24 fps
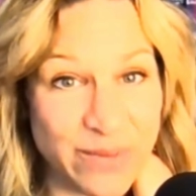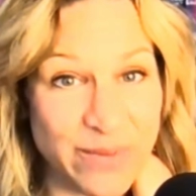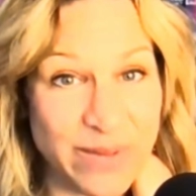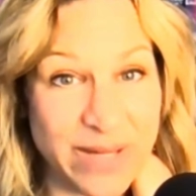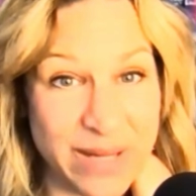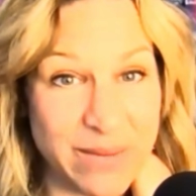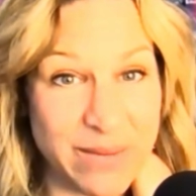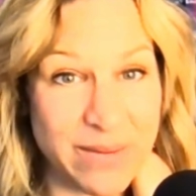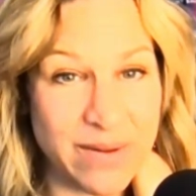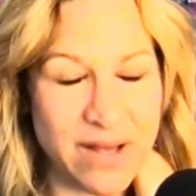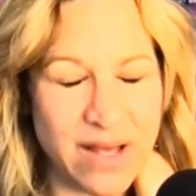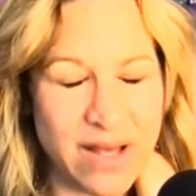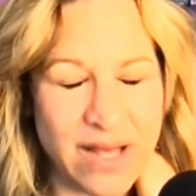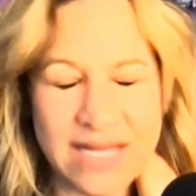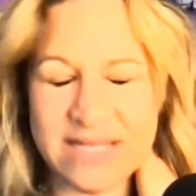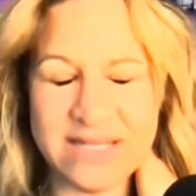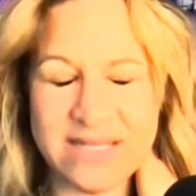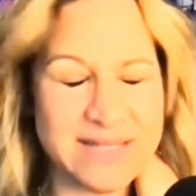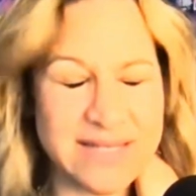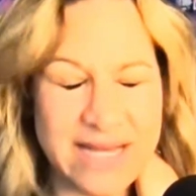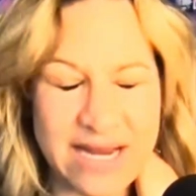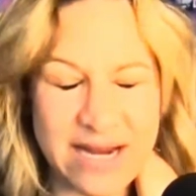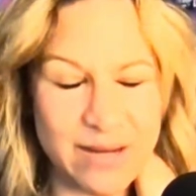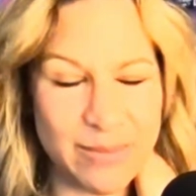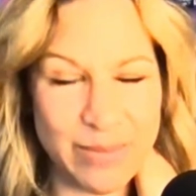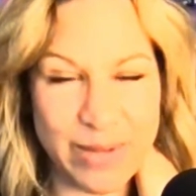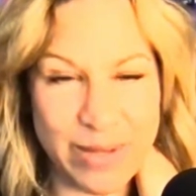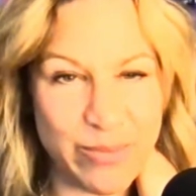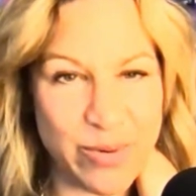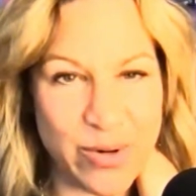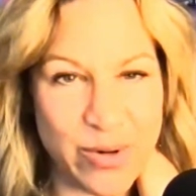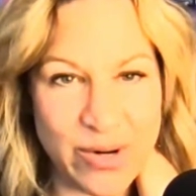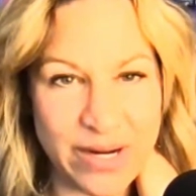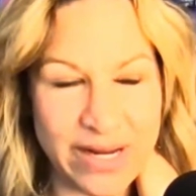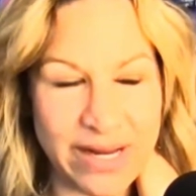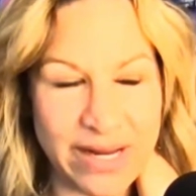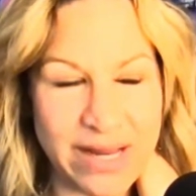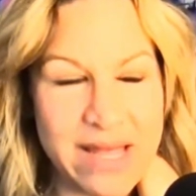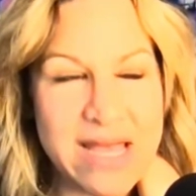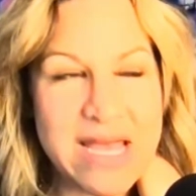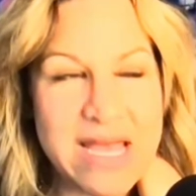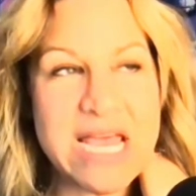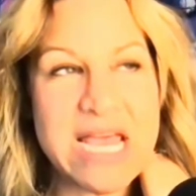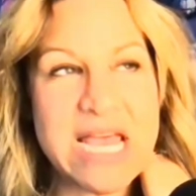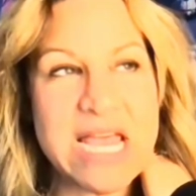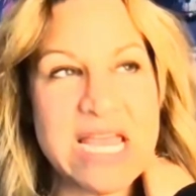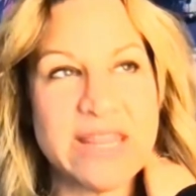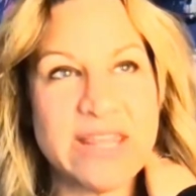really it's terribly boring.
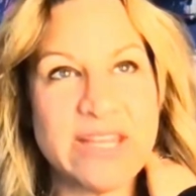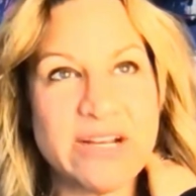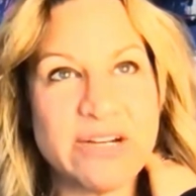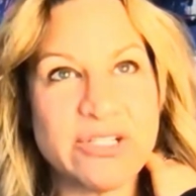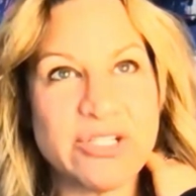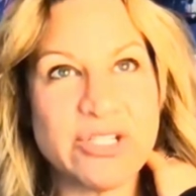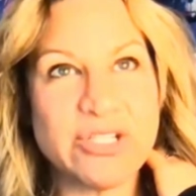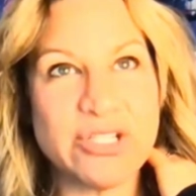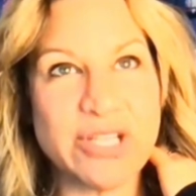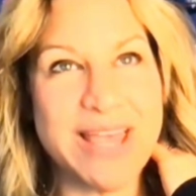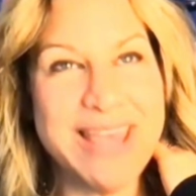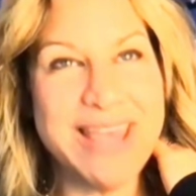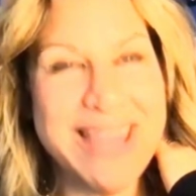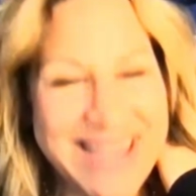There's